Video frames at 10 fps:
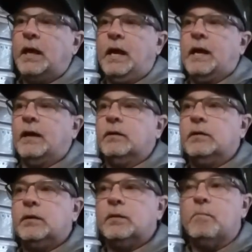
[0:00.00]
and
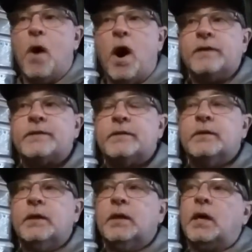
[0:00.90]
Moss.
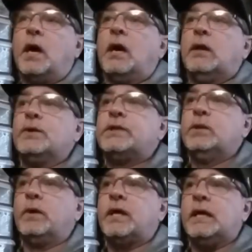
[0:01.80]
Those
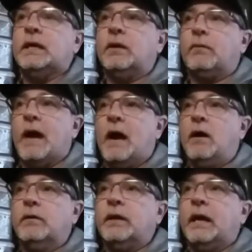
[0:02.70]
two were kicking it
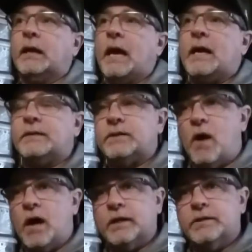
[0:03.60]
around, and I got to
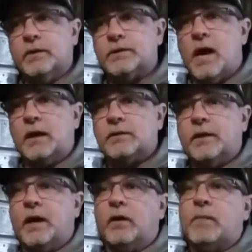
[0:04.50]
talking to Exotics
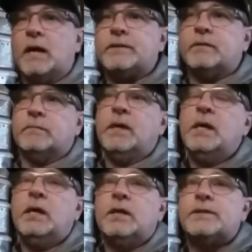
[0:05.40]
Lair about some
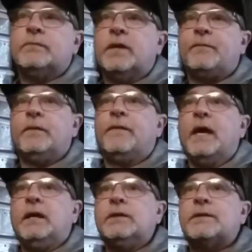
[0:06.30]
different
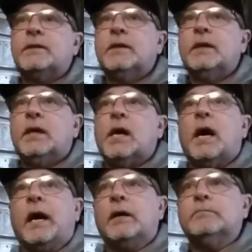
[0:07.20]
things,
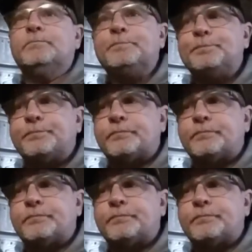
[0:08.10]
trying